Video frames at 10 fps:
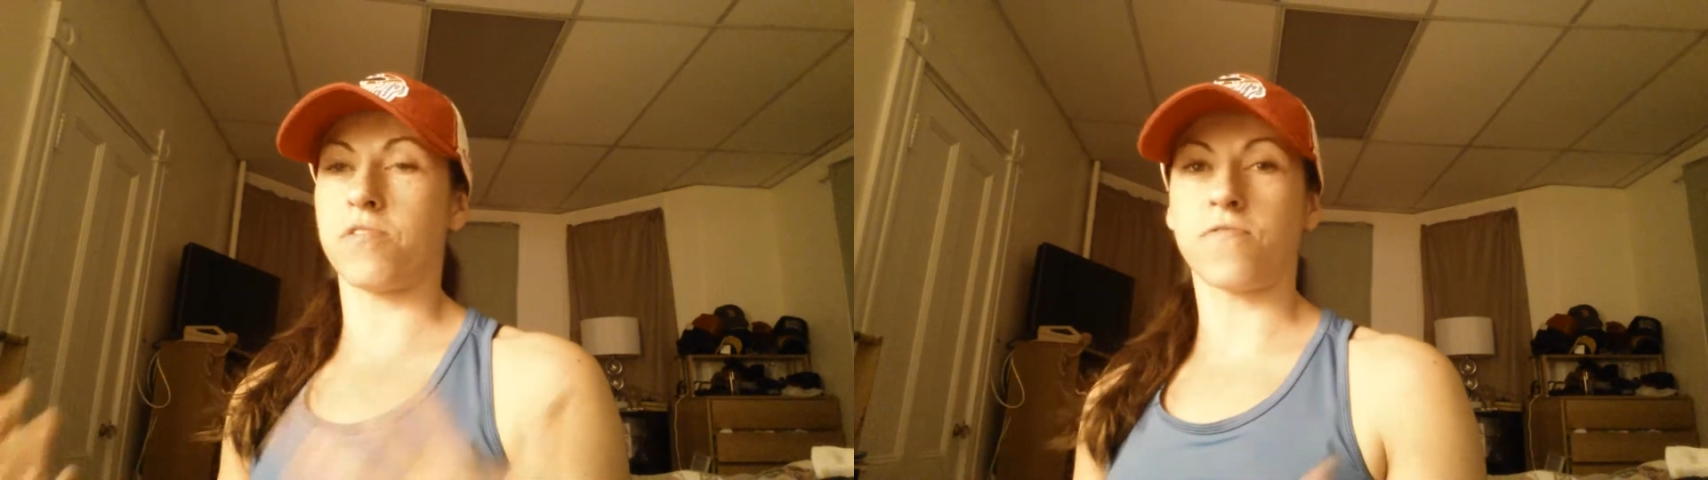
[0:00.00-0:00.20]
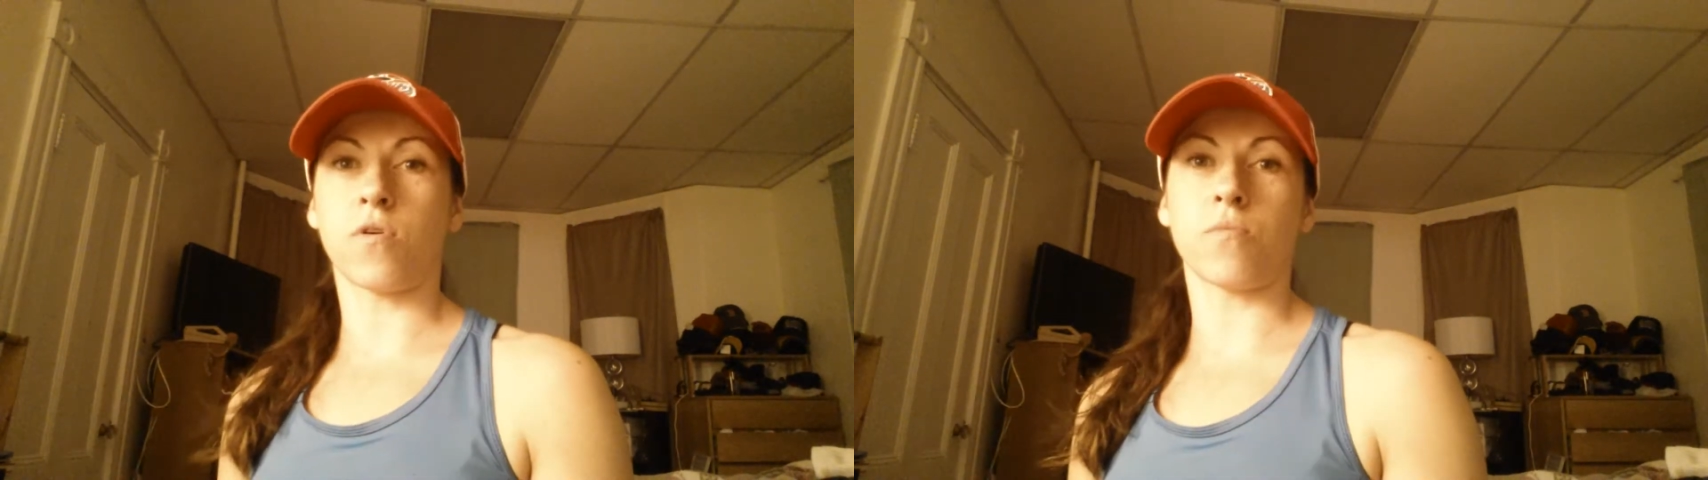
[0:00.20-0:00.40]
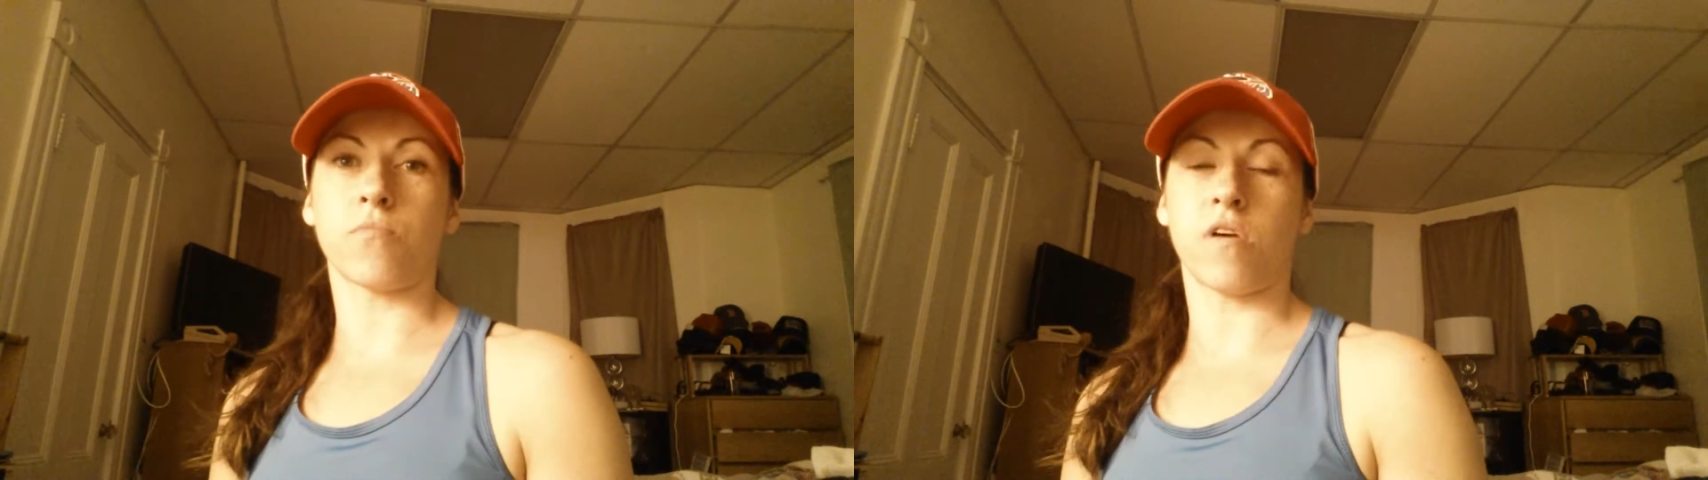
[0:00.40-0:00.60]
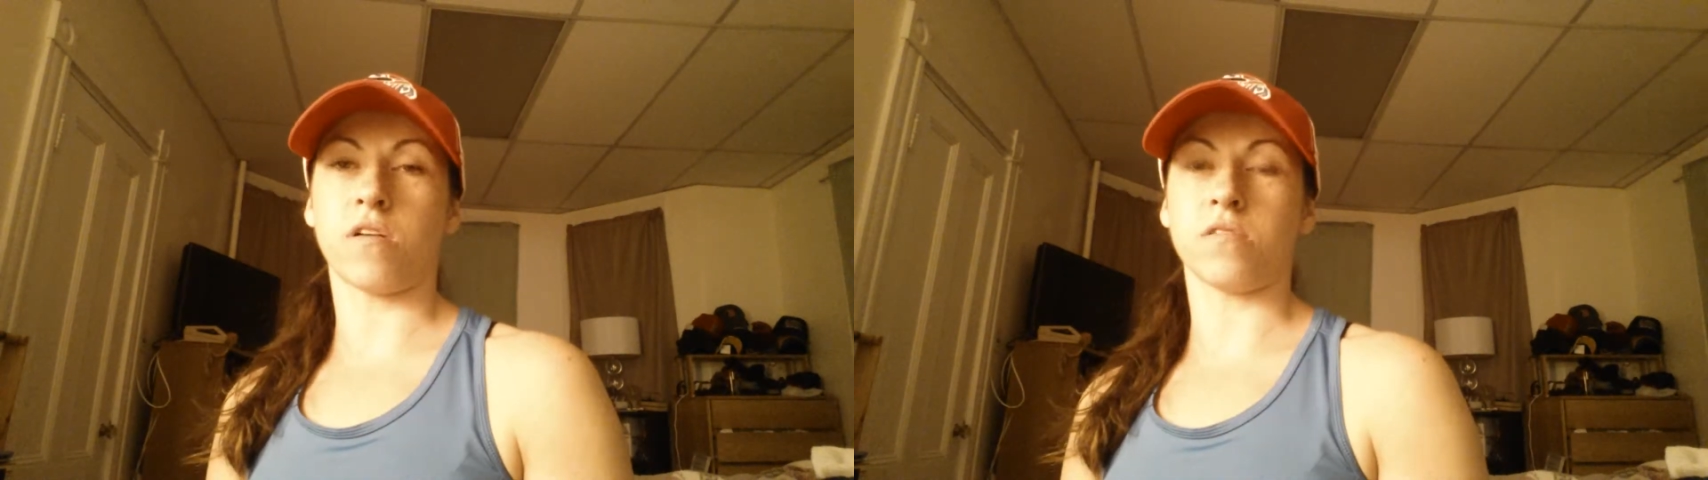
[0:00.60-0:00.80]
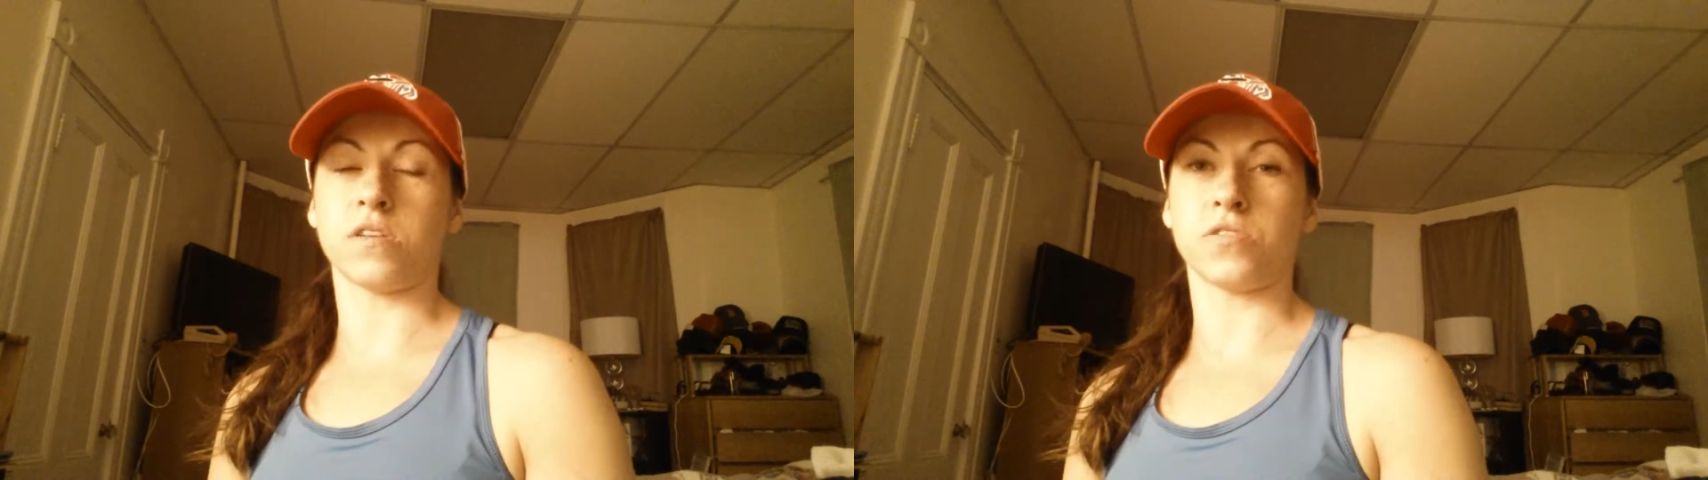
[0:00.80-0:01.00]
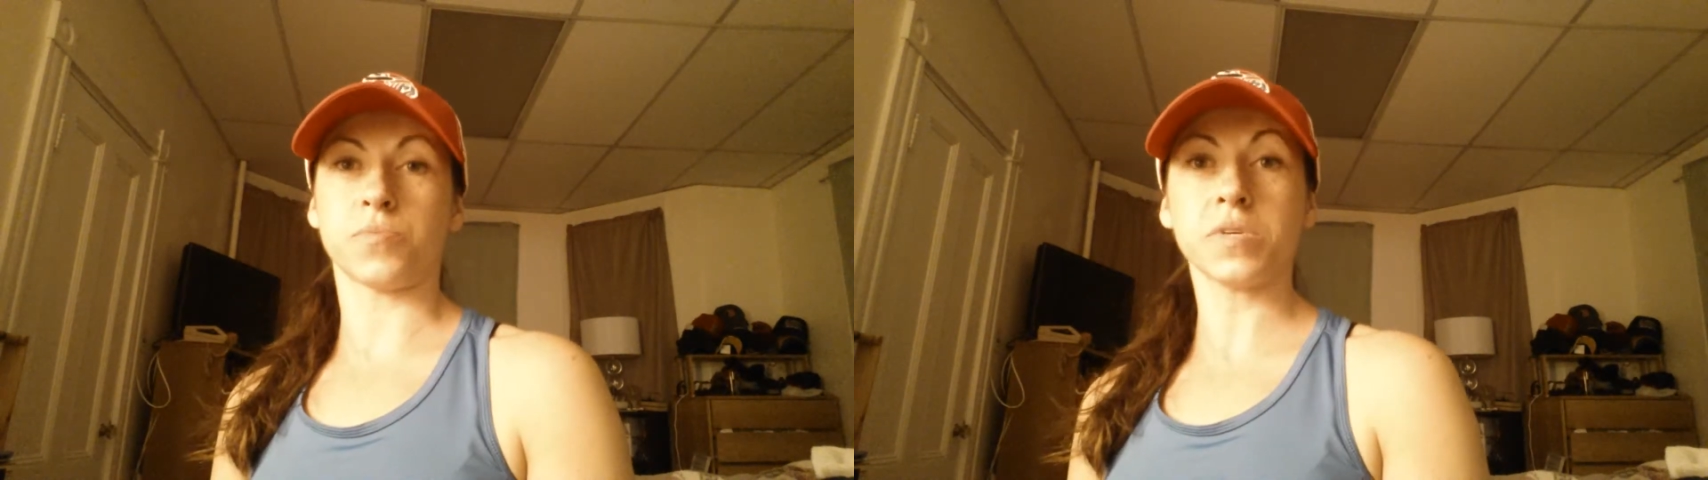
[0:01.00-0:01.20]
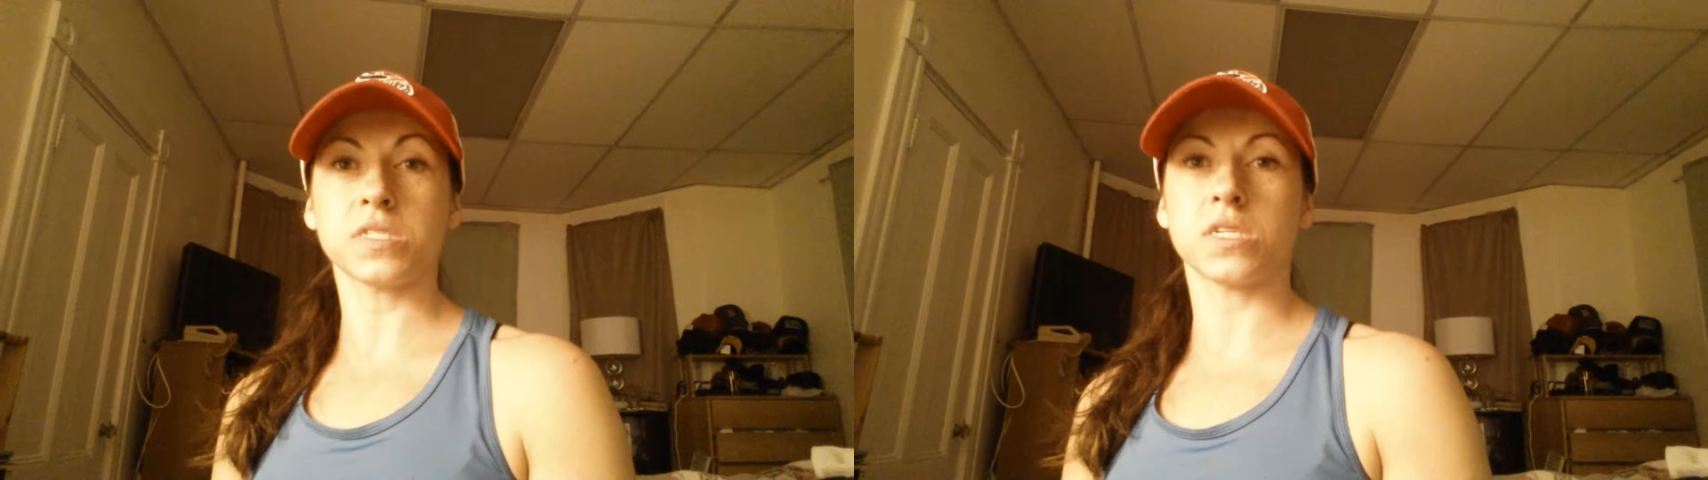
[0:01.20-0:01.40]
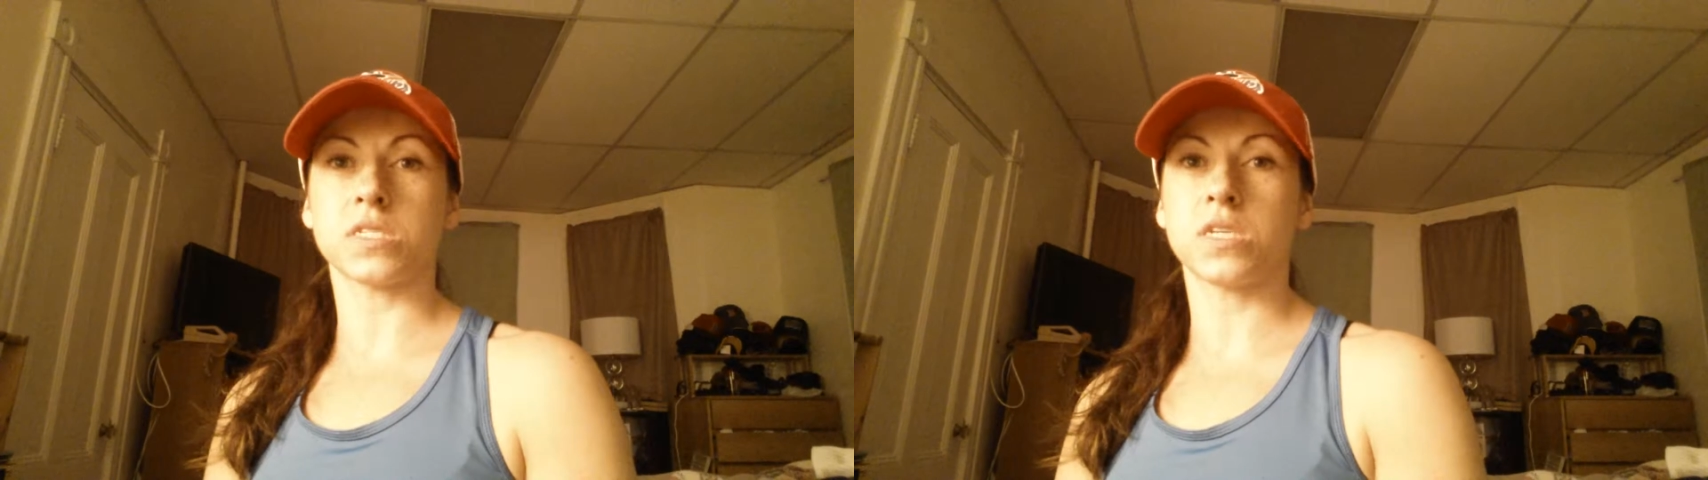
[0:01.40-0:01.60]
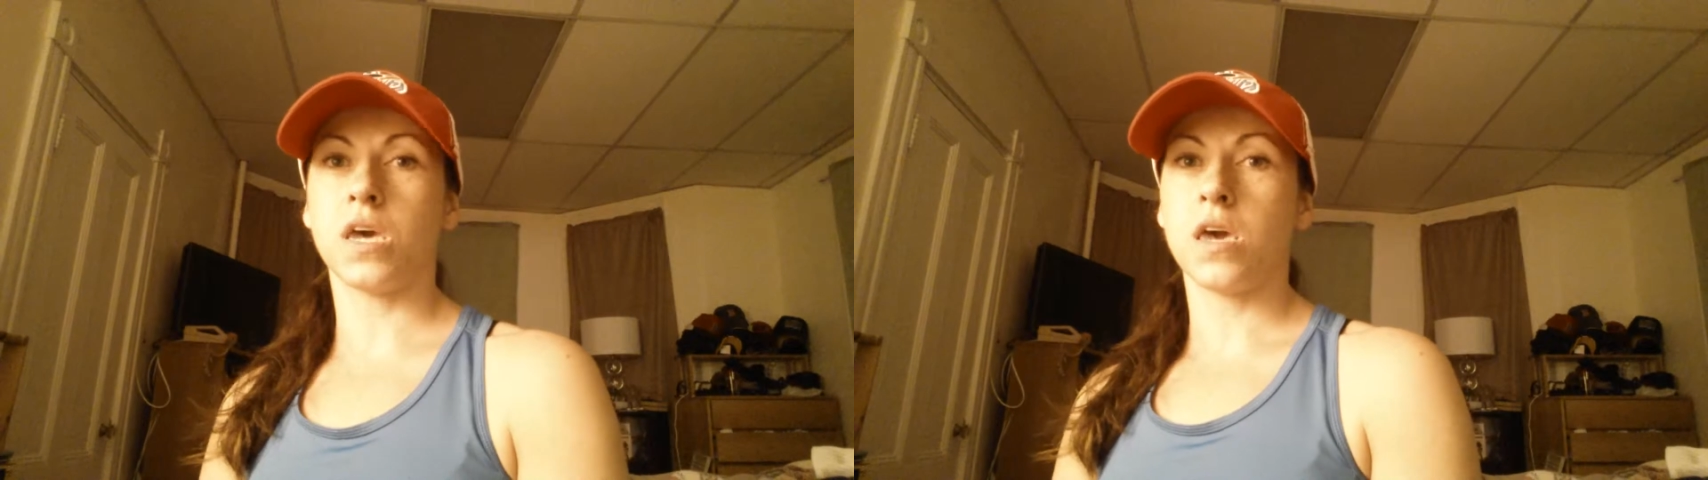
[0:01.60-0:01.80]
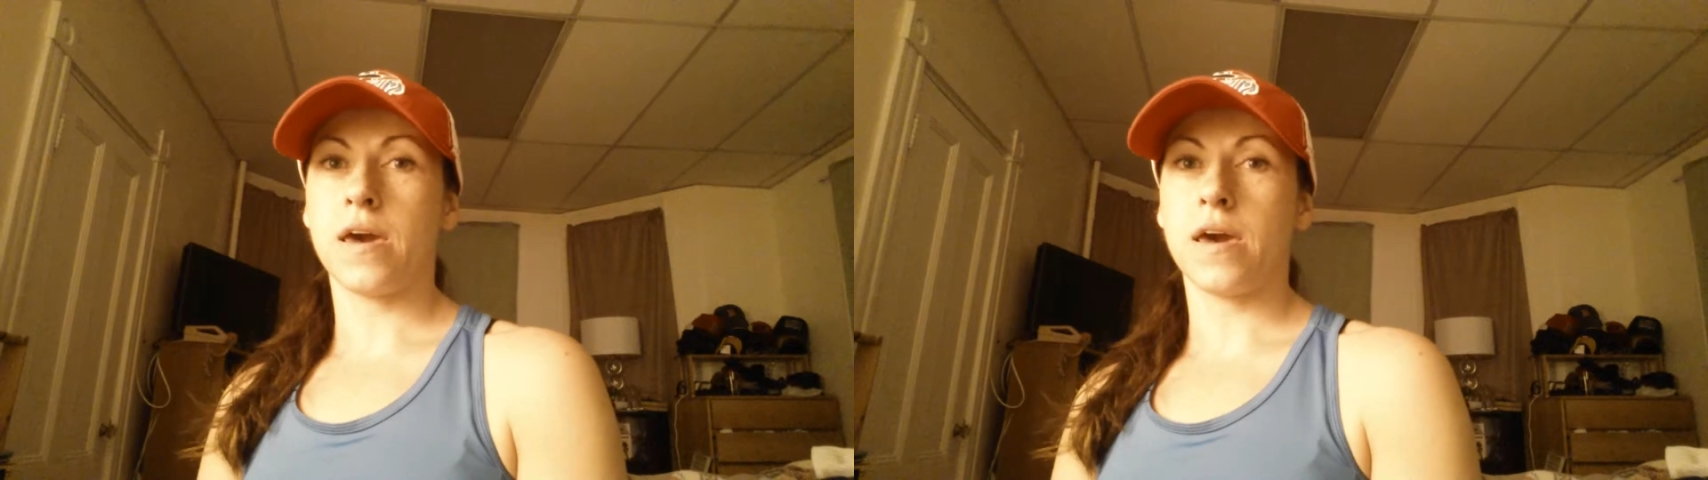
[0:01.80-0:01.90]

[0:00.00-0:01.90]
perform well in your business.